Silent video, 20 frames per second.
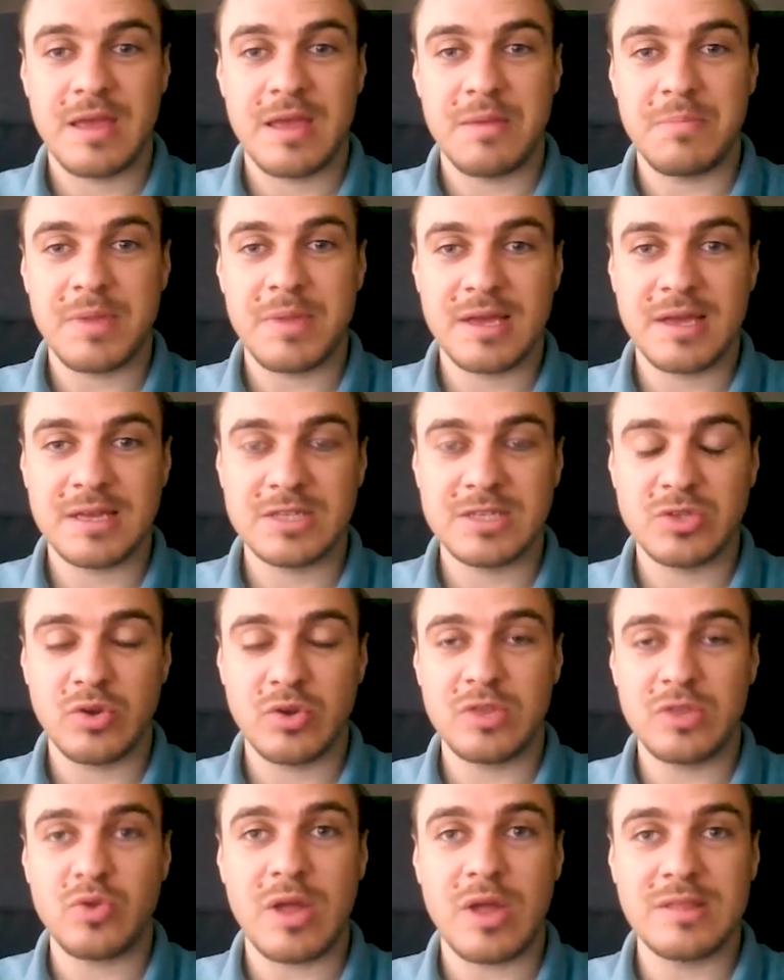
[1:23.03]
because
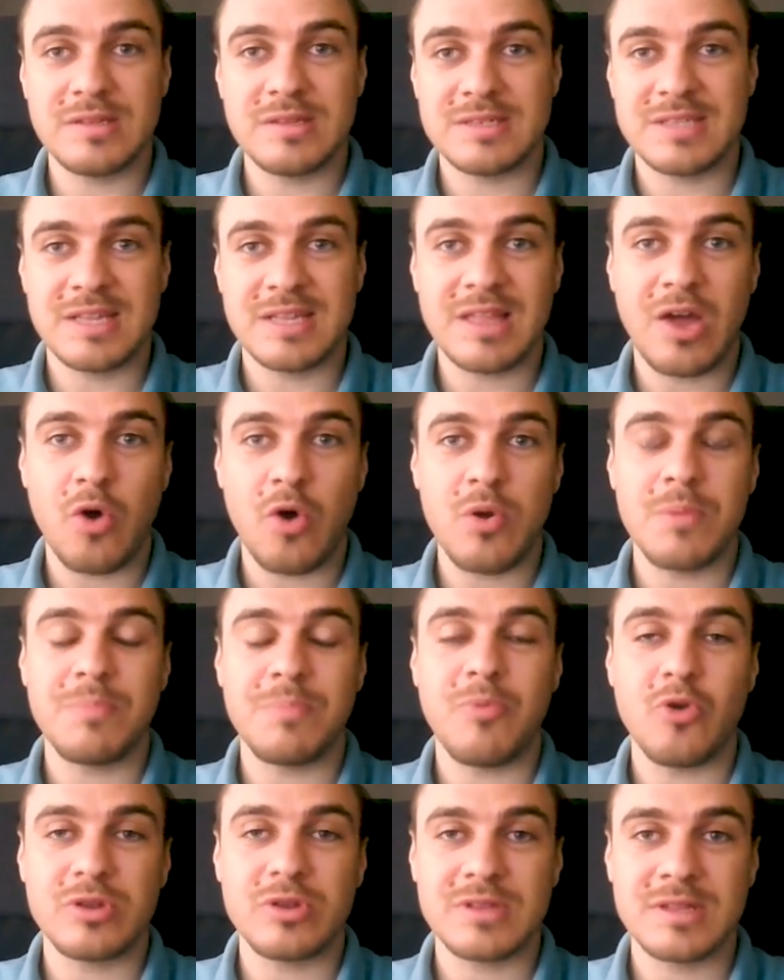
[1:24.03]
you need to understand how
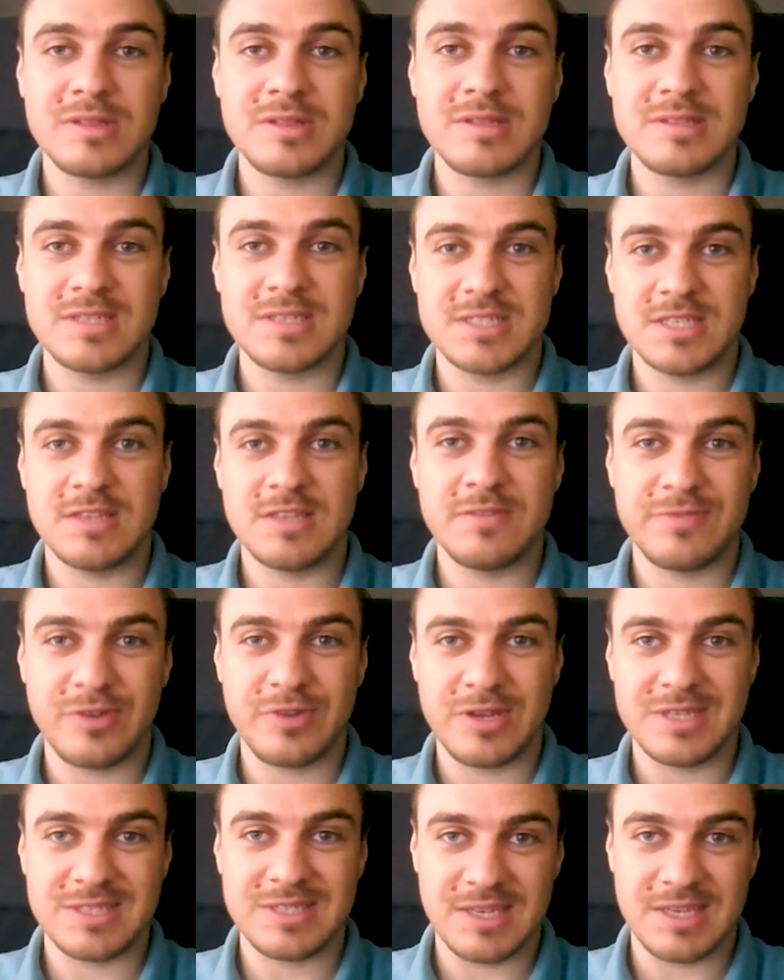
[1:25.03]
important the seed
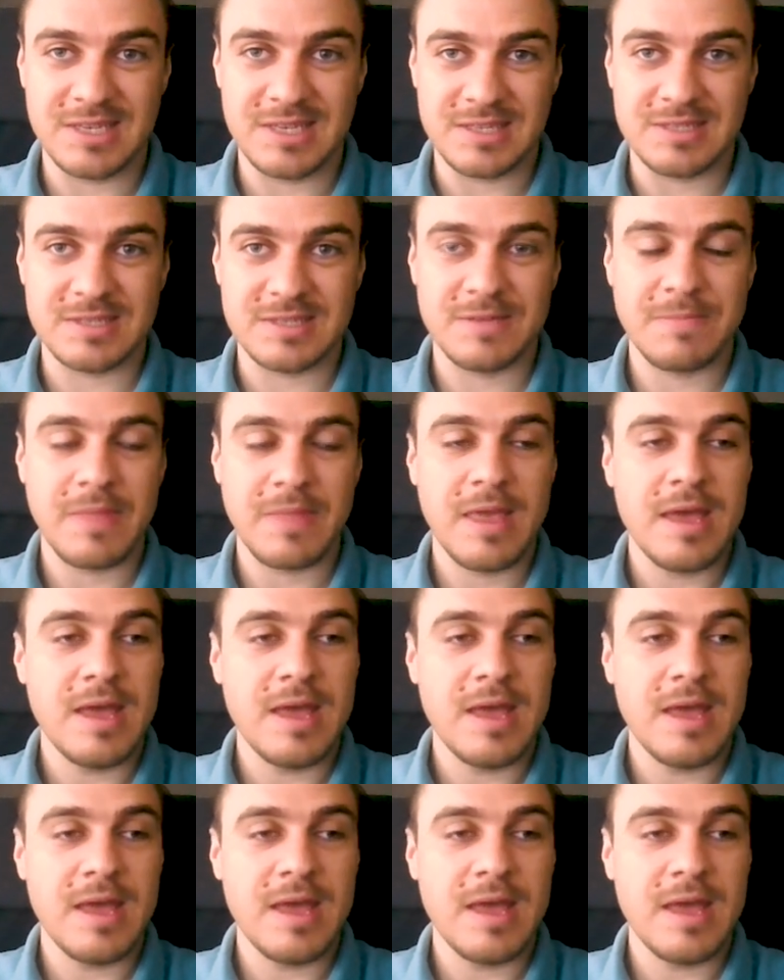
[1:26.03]
phrase is,